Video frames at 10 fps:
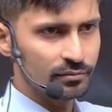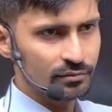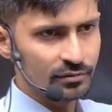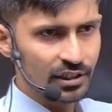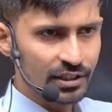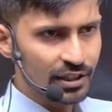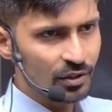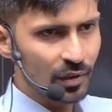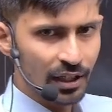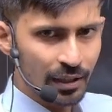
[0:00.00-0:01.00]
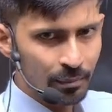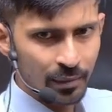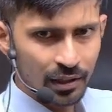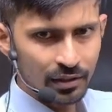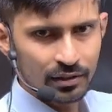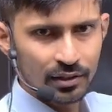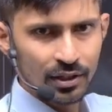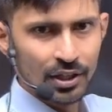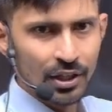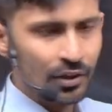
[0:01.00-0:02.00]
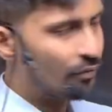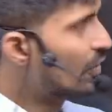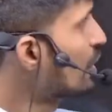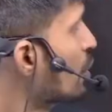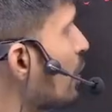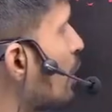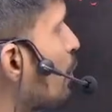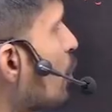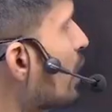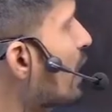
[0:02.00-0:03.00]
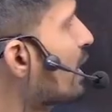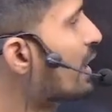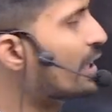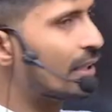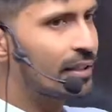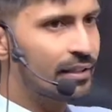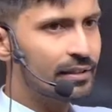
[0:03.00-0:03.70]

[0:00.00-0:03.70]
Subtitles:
This is one number which you will put at degree